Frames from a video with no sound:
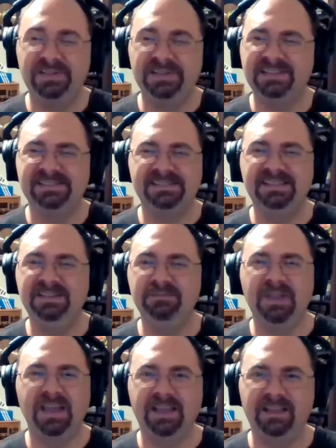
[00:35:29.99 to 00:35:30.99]
it doesn't seem
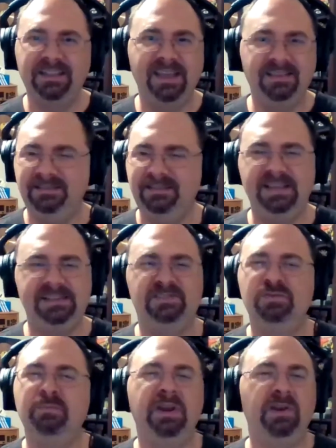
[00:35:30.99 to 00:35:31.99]
like that's
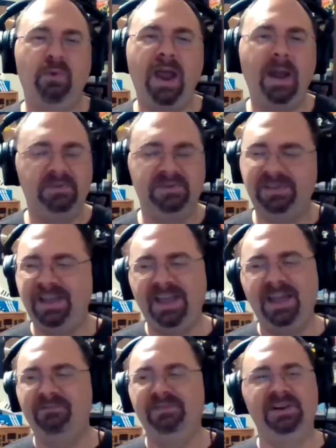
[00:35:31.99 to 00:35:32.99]
too many rappers to
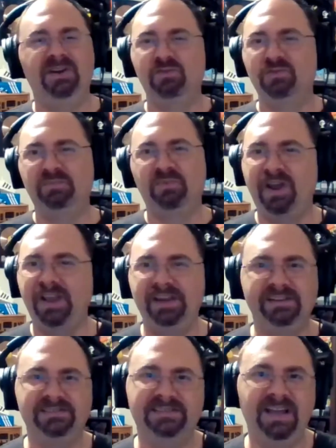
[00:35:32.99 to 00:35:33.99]
have in a group, right?
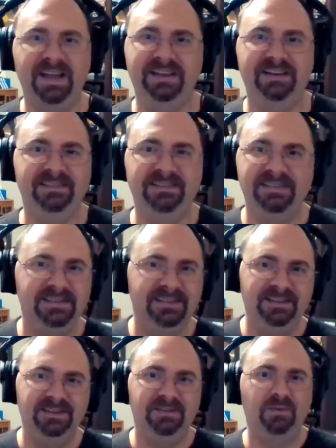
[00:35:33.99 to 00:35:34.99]
It's not gonna
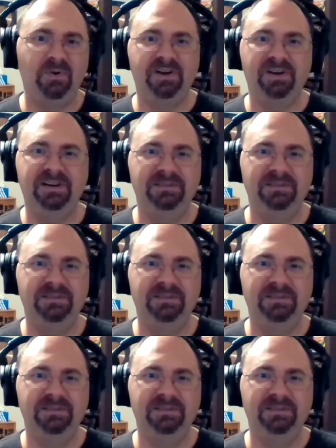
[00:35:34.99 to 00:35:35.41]
work.